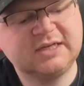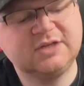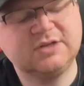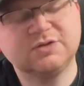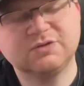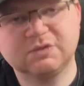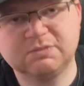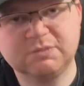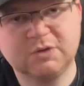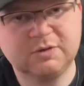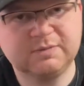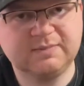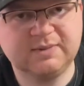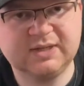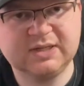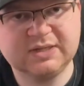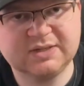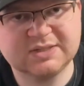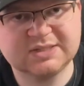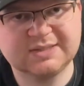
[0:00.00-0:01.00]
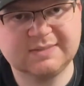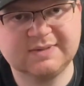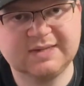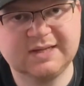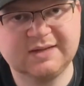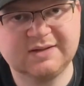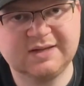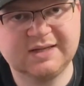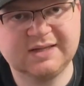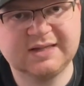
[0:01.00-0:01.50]
use remote play or
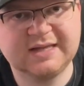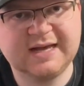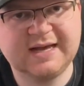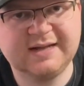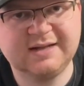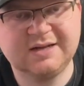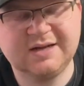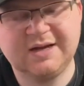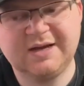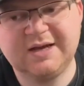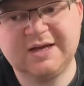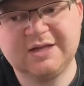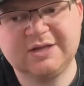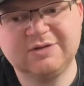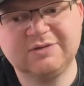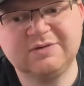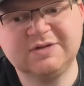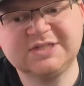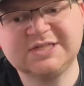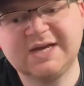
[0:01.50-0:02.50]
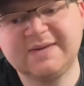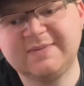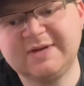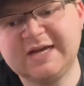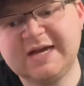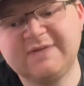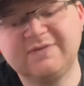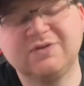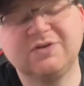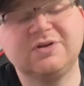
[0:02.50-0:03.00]
something like that, the only time I
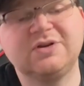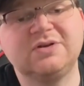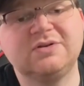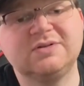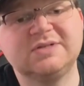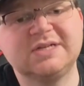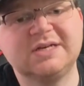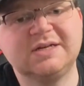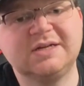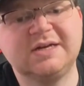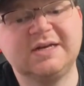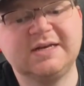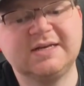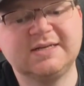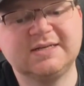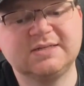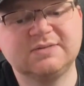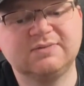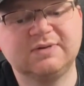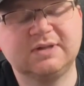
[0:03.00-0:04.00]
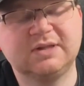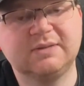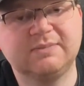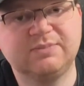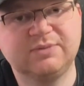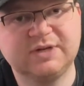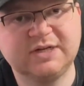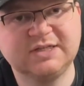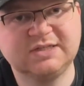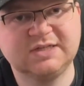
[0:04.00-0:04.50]
ever use it is with the
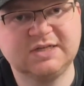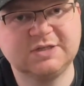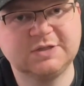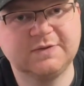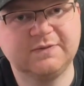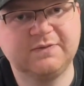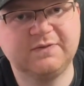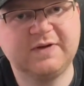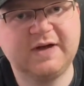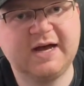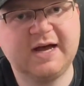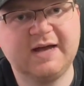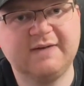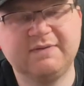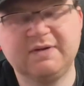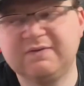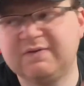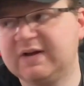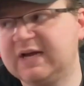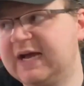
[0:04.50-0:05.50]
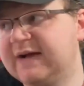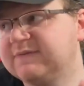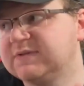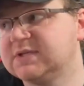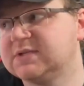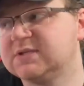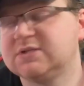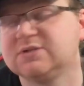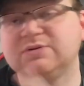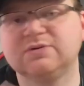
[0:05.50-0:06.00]
PlayStation 5 if I have
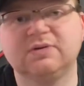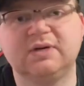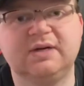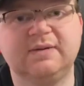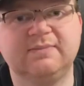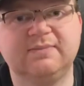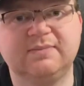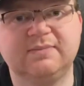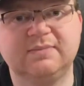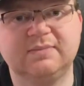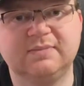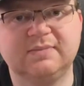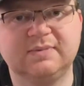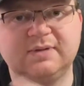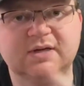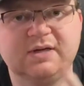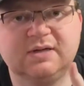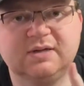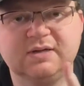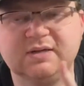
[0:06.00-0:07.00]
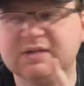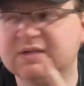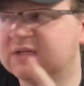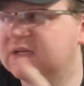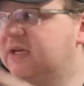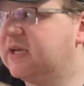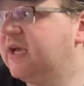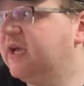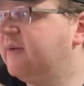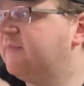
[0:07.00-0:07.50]
to stream
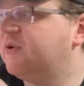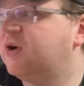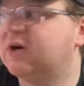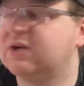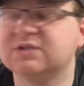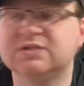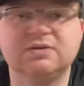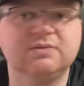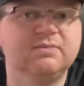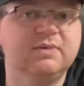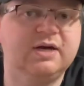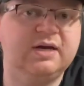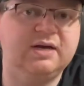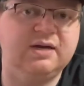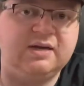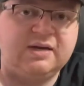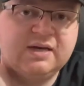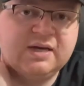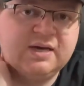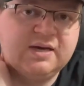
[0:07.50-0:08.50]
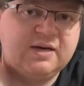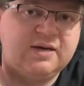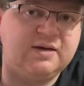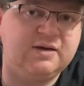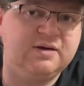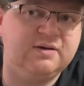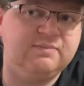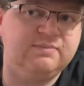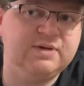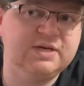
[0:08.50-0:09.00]
the game onto my
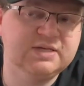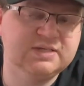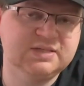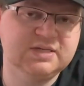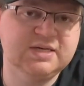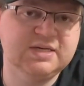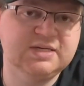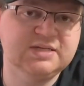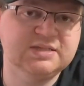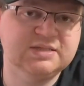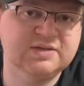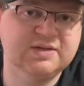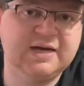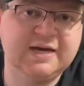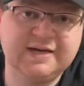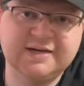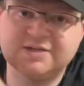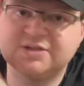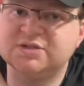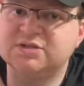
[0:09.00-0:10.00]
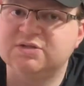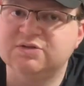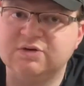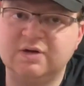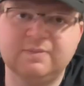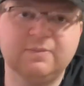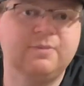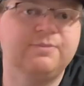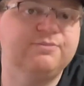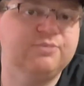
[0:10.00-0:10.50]
PC so that I can
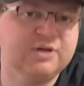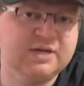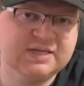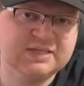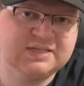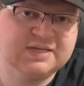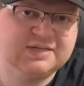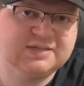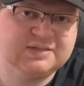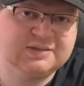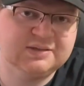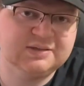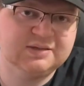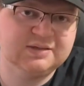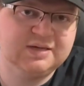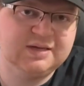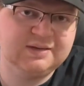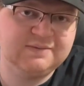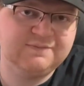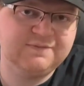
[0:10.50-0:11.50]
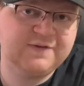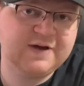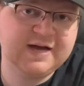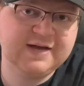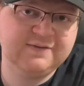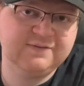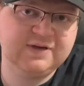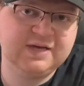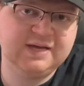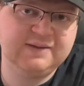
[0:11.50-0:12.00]
stream a PlayStation
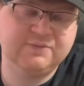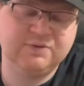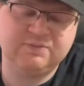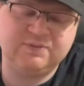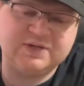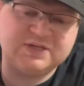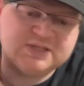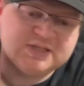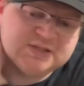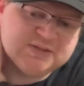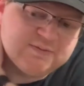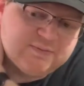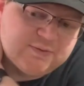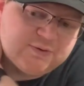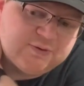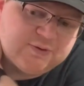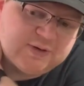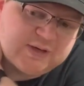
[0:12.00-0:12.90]
5 game or PlayStation 4